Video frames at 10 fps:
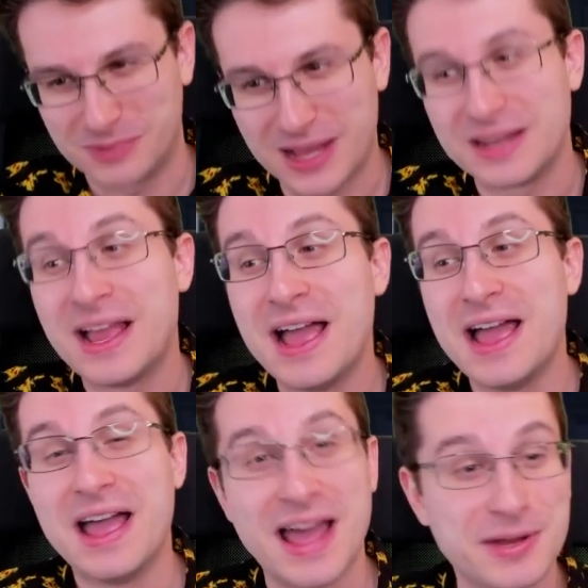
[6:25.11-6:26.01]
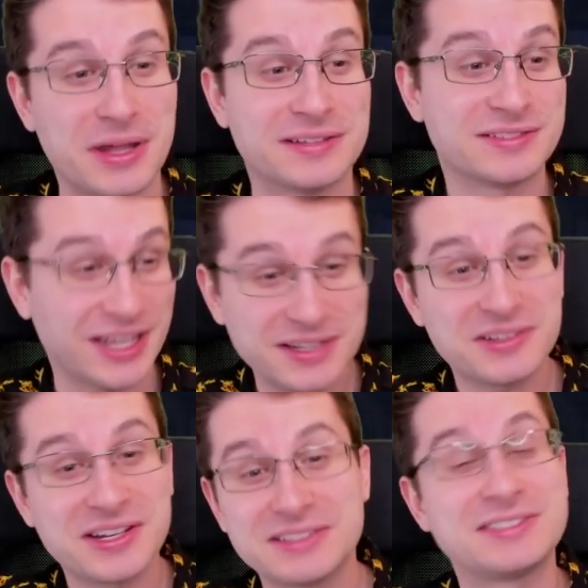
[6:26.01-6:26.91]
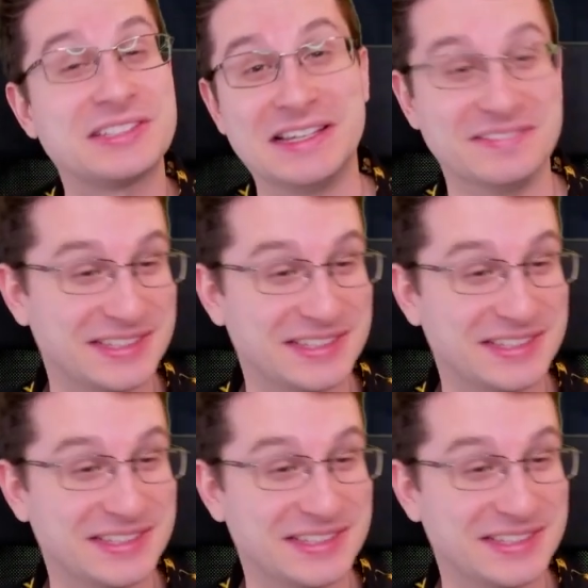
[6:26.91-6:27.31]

But Anyway, take a look at this team.